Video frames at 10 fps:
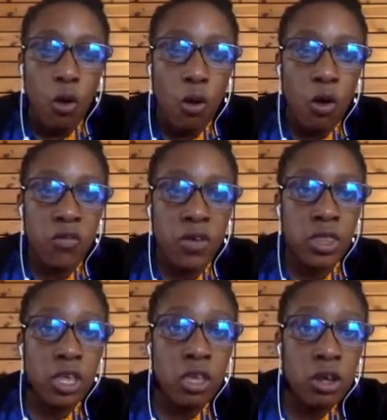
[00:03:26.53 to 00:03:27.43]
Over
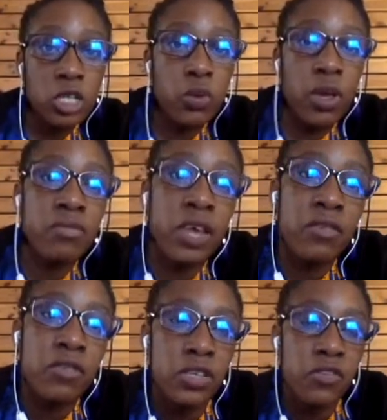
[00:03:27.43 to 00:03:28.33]
the years, we have
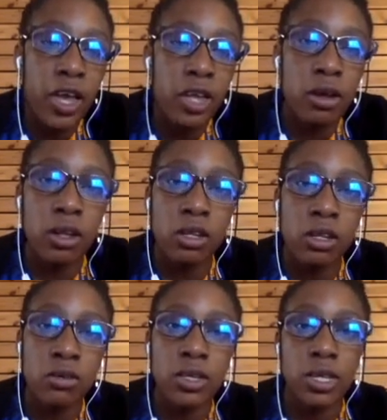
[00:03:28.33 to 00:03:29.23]
diversified our
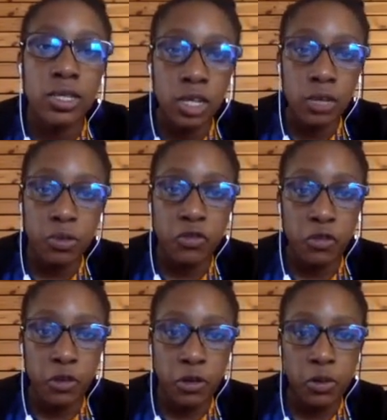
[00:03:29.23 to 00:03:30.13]
clinical case study
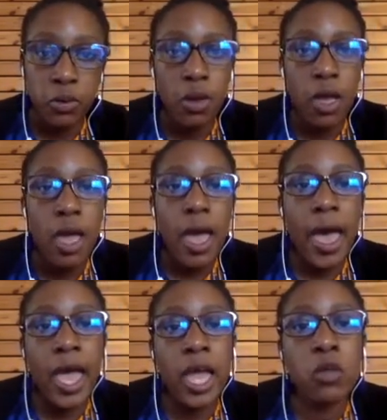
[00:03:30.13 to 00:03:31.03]
portfolio,
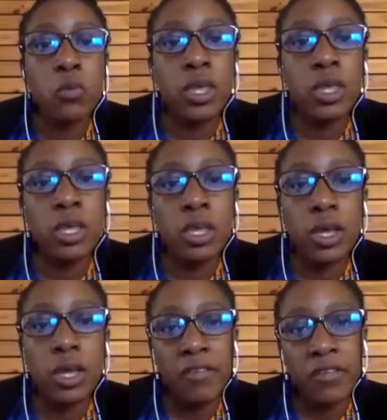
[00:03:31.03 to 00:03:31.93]
and we
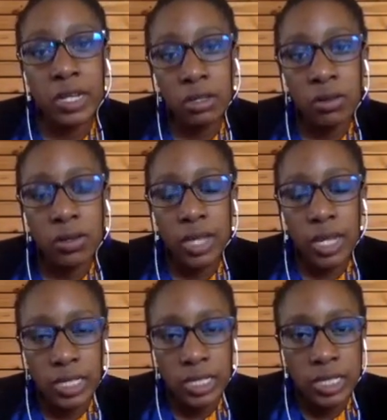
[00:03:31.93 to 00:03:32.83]
have clinical
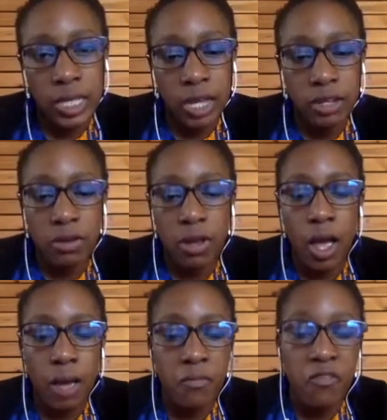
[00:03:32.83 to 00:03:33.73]
cases that
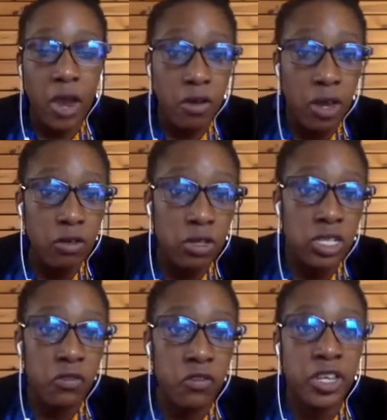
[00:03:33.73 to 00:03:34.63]
vary across
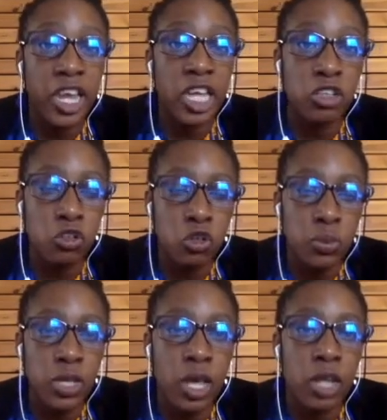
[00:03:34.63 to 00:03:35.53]
different age
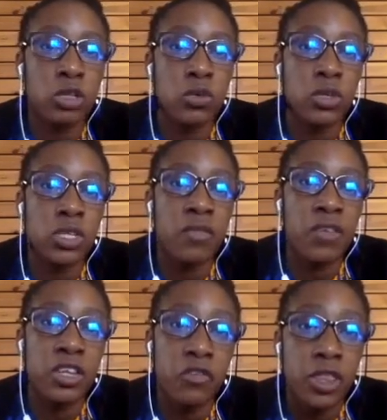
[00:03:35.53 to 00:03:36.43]
groups and also which
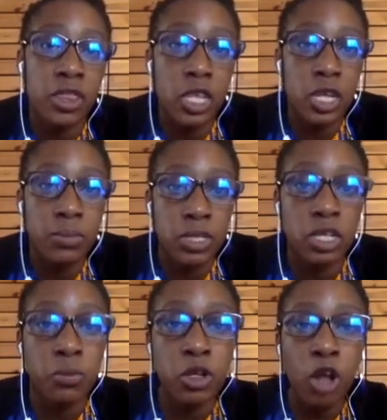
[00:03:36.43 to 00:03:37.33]
cover different themes
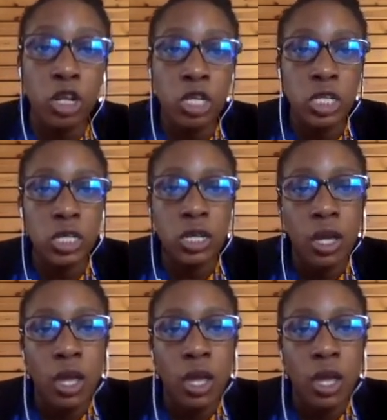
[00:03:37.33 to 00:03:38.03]
in immunology,